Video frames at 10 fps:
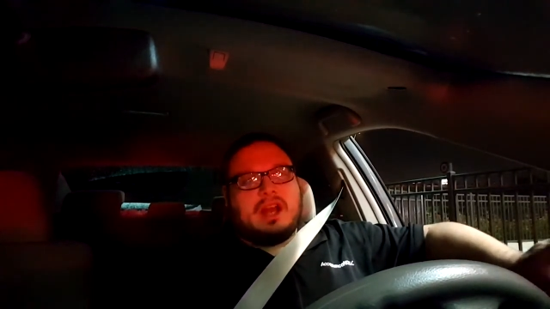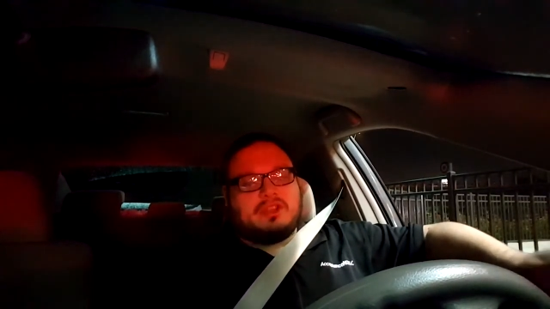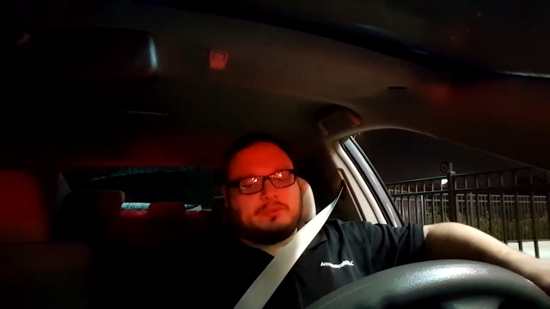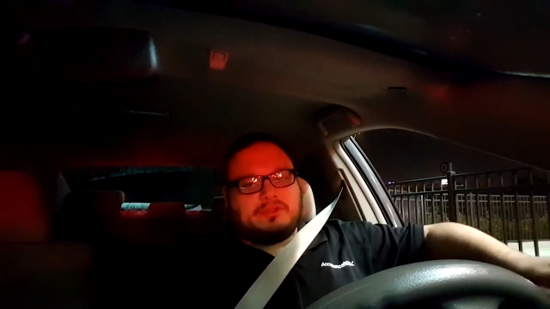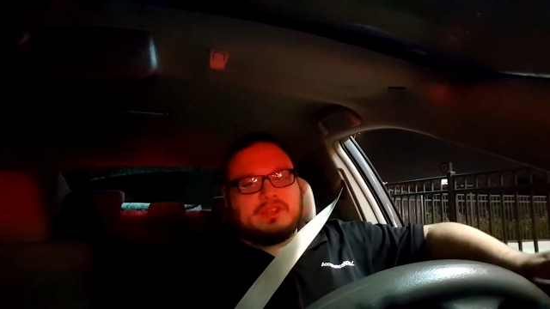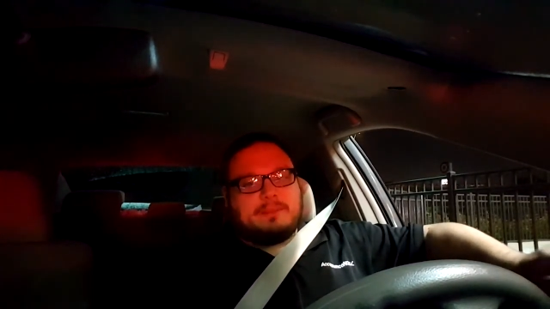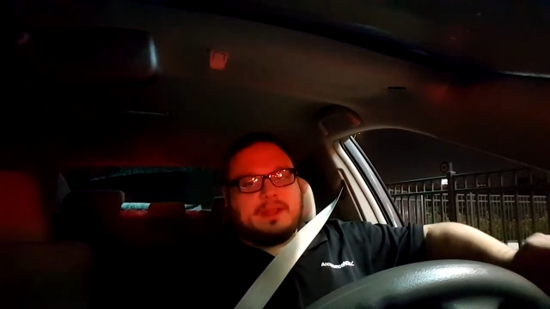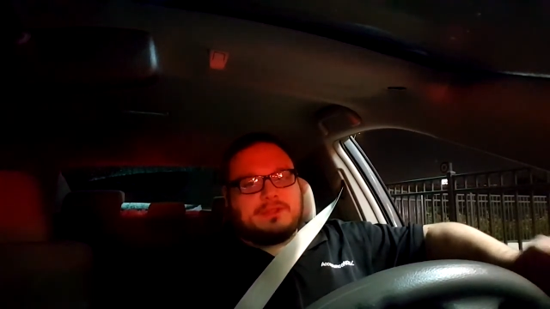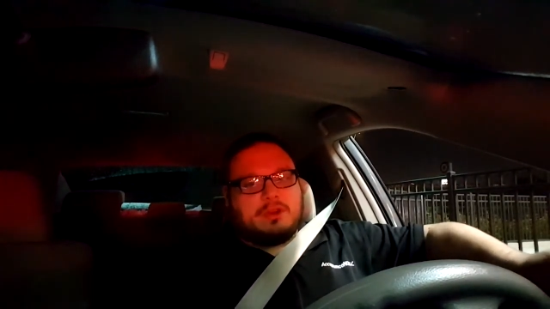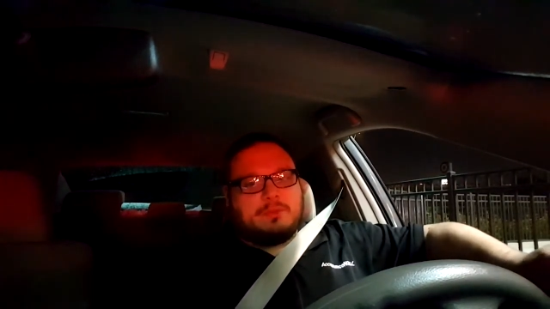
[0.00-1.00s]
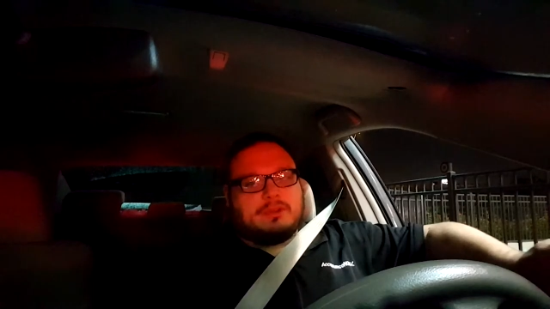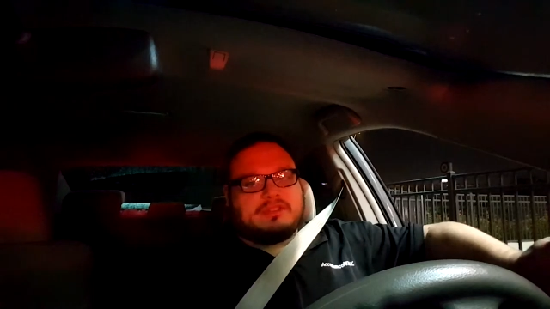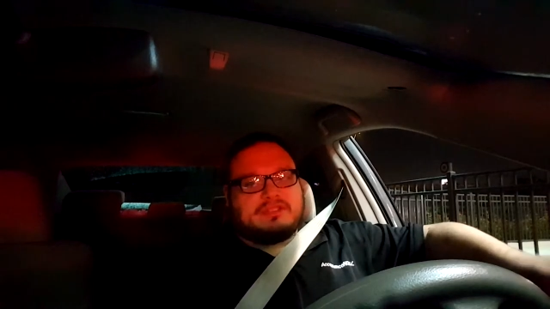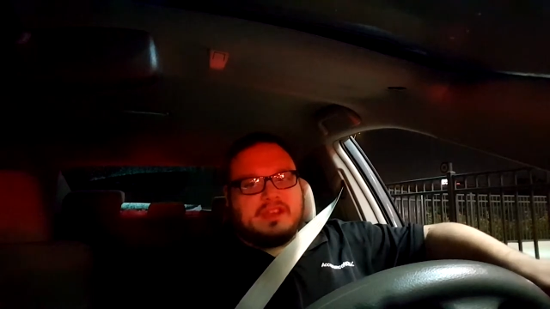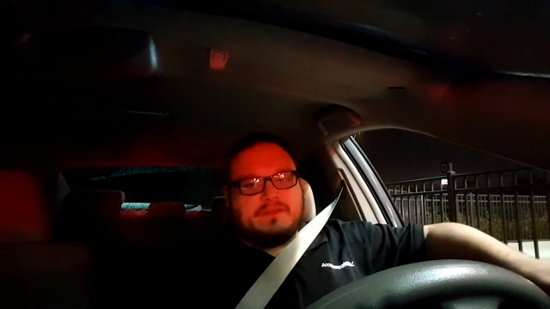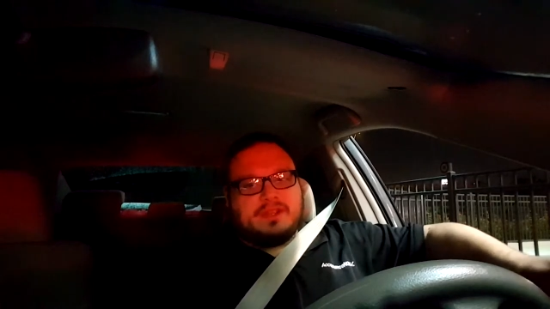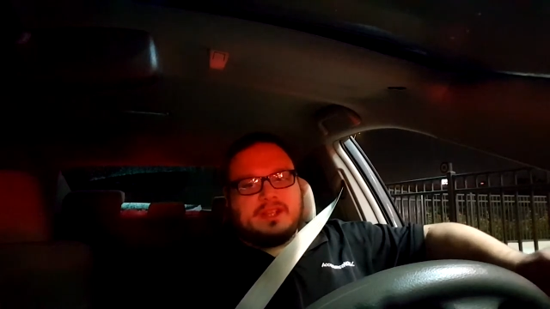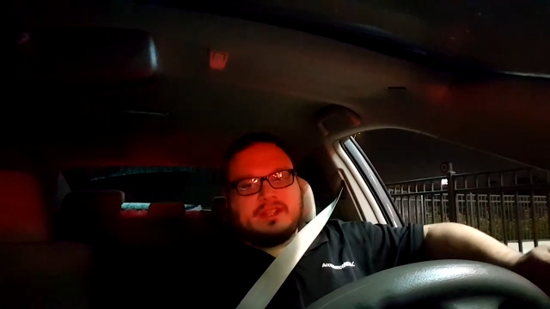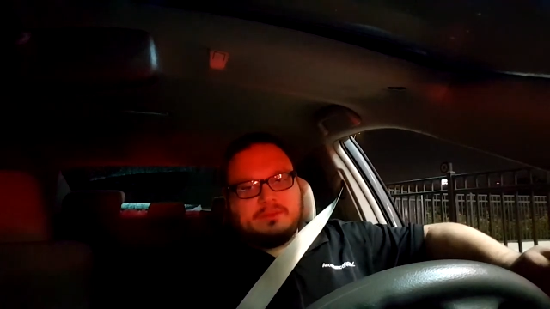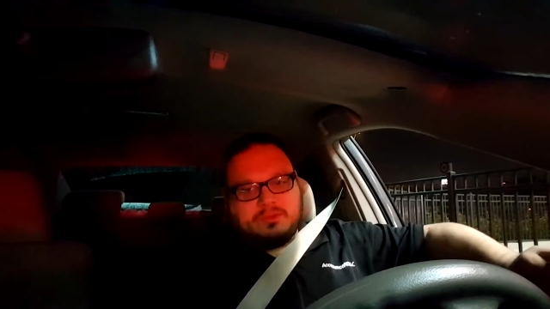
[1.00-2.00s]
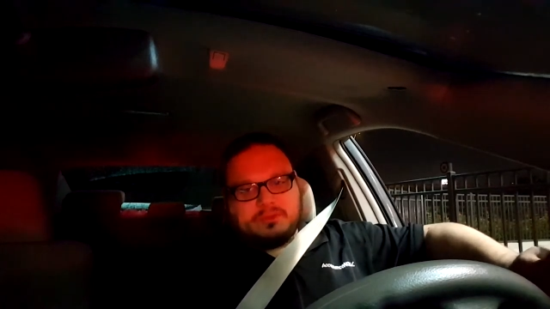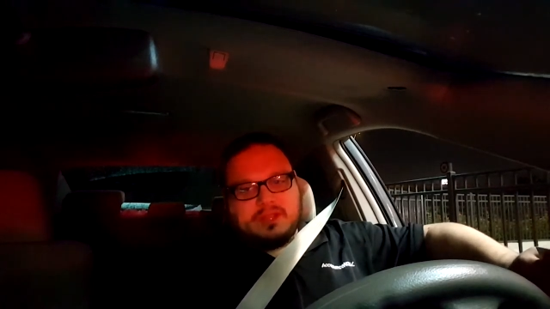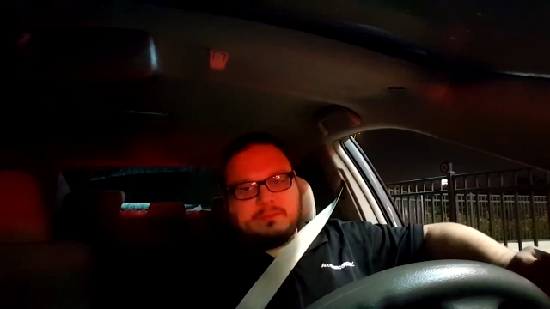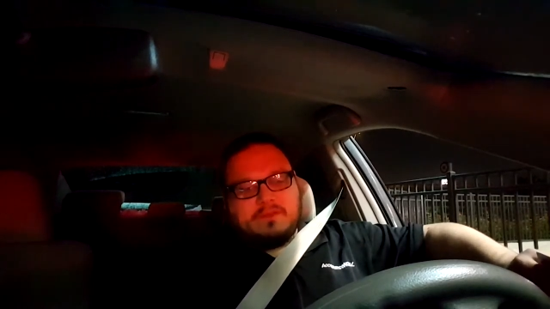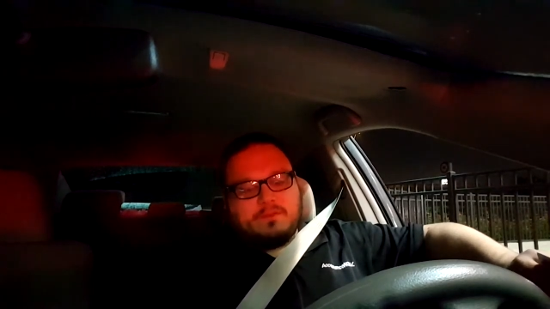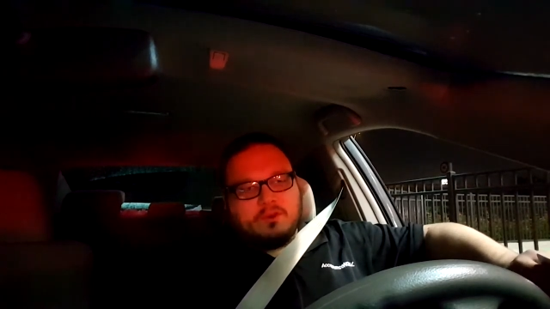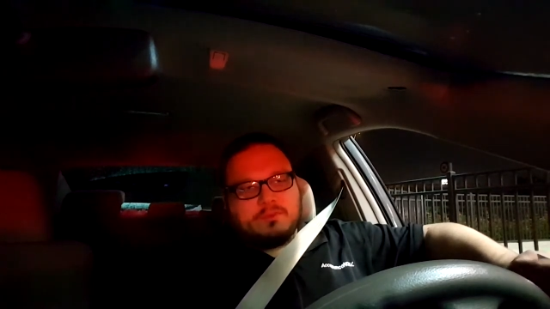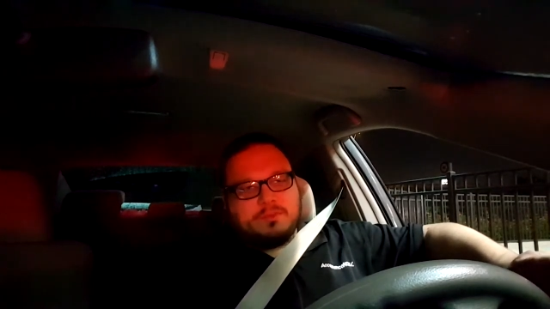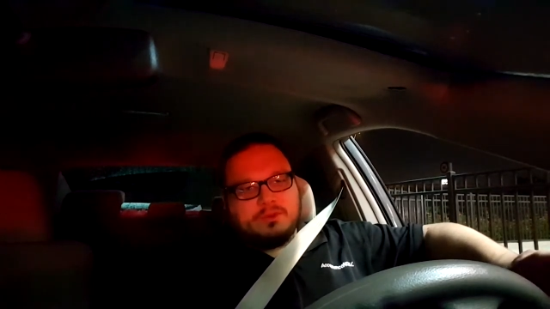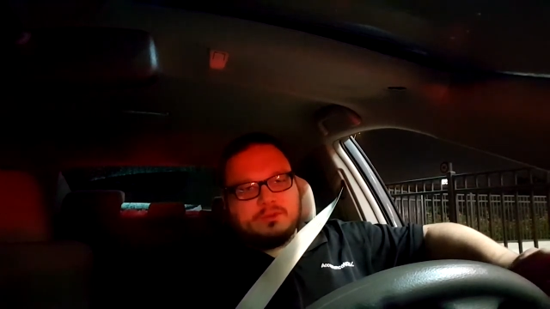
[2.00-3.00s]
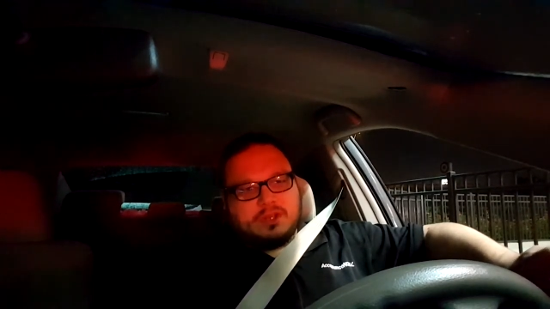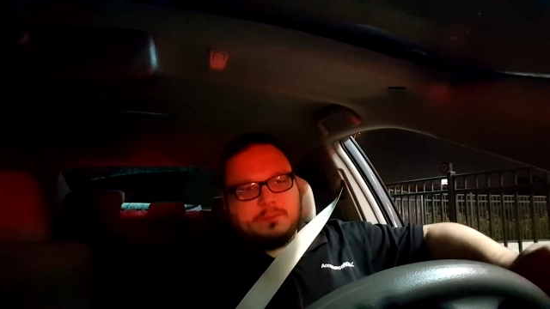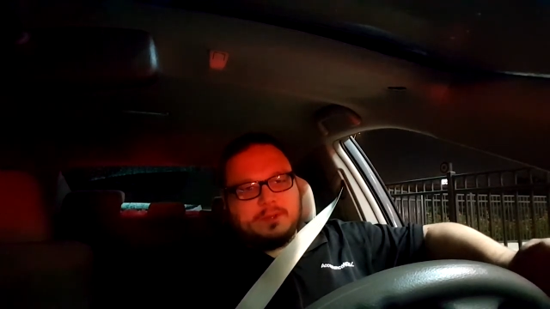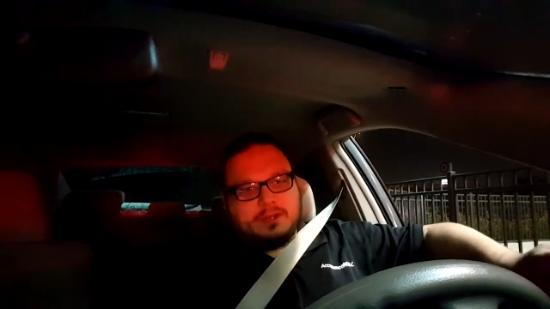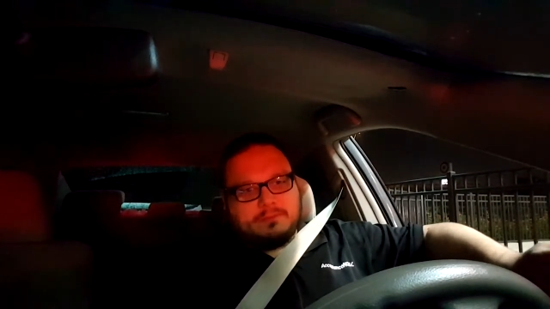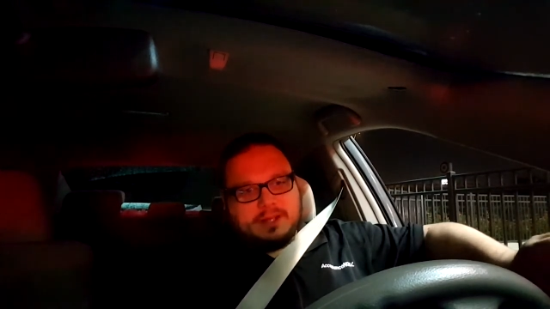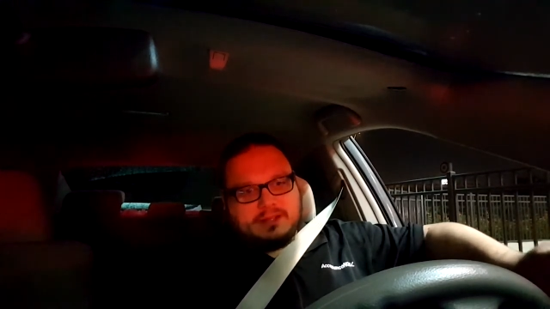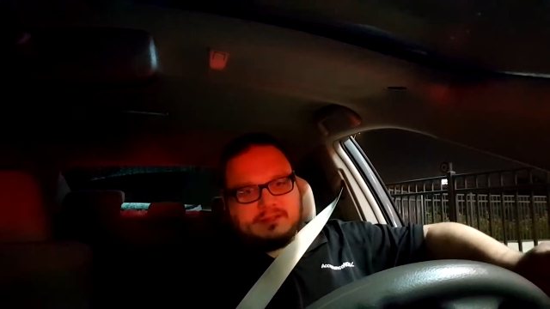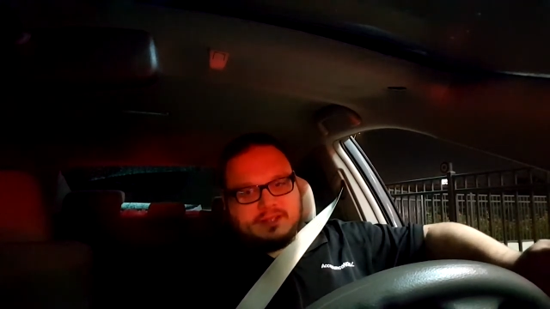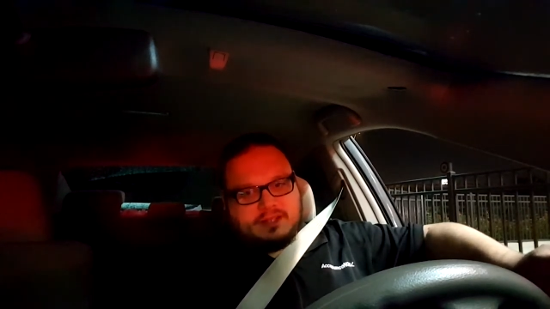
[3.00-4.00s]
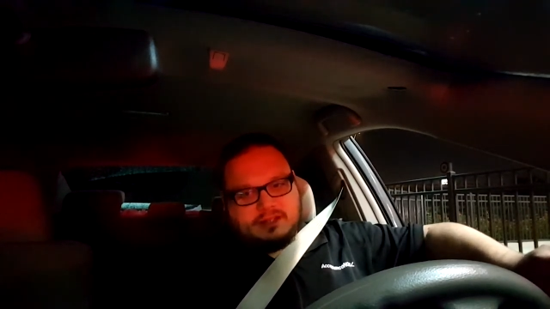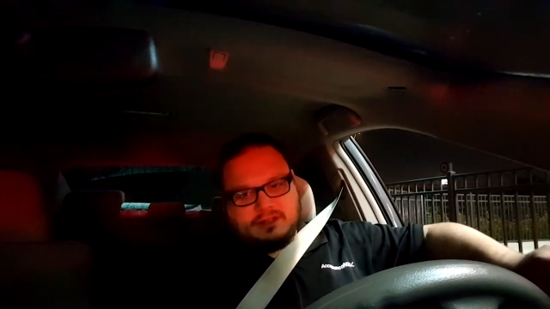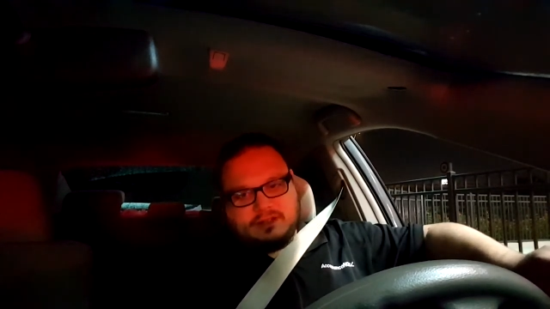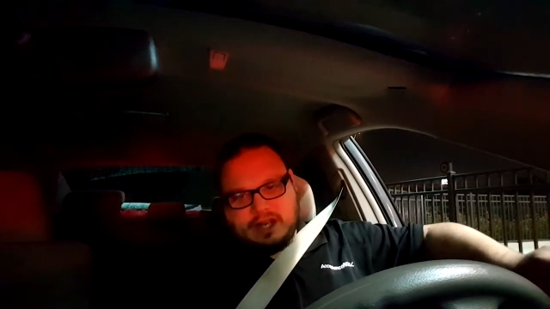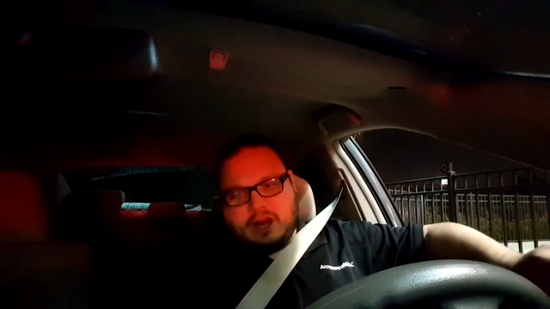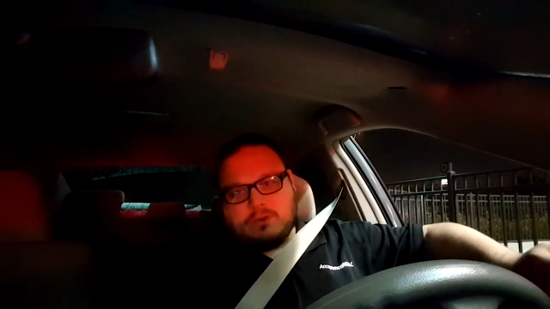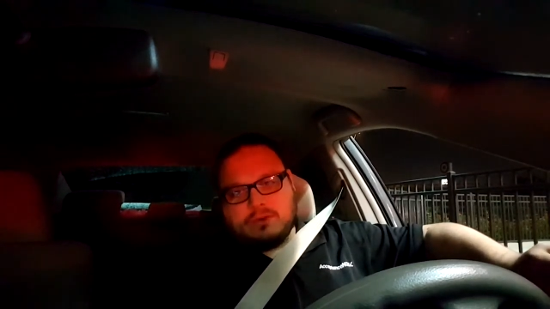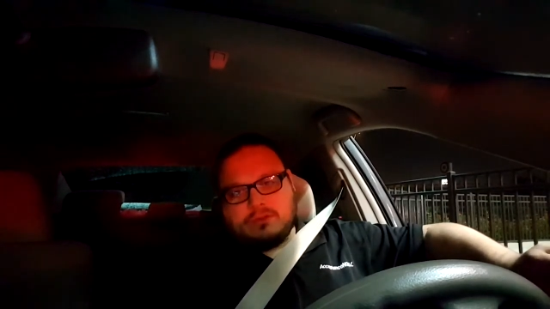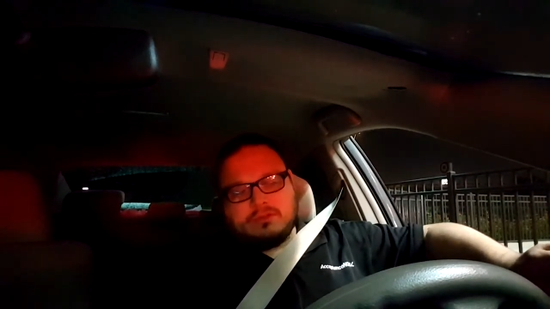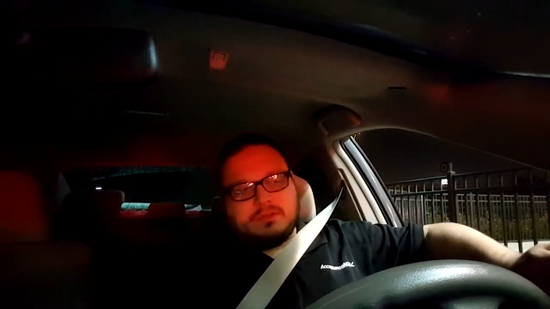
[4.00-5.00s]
I was supposed to have my third meal at 7, and then I'm supposed to have my fourth meal coming up at in an hour.